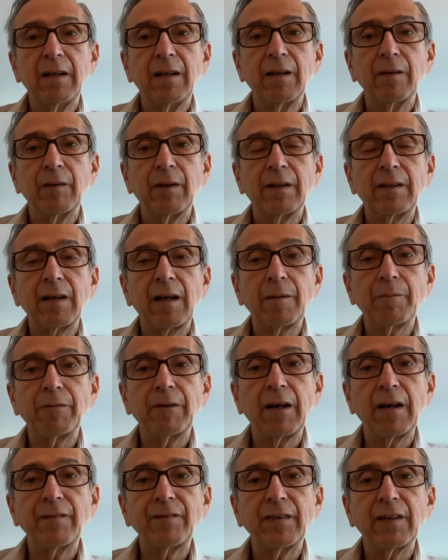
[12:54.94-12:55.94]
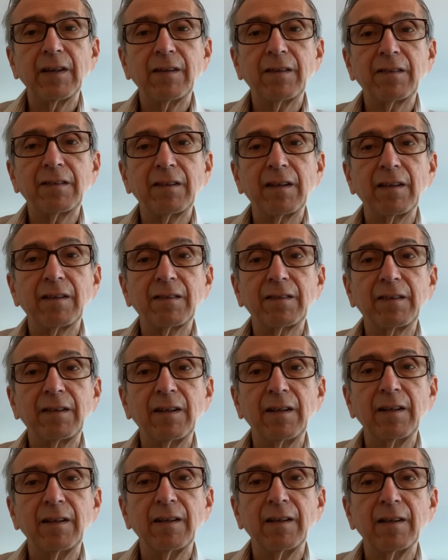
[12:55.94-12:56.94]
would a take profit at
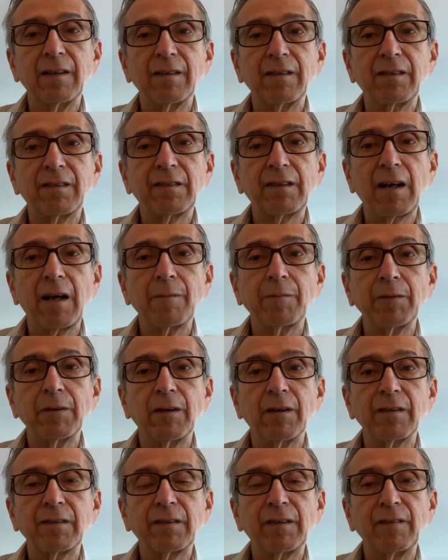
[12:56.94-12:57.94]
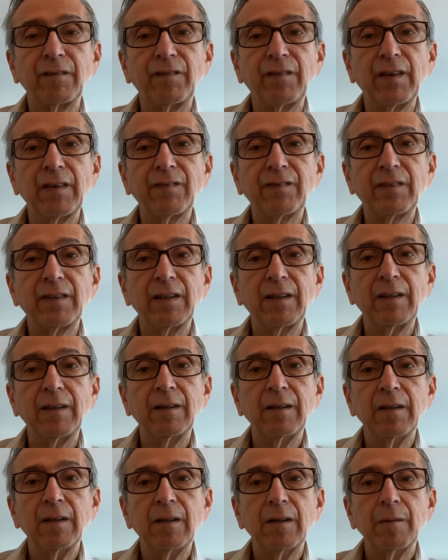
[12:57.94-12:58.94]
60, and a stop loss at 50.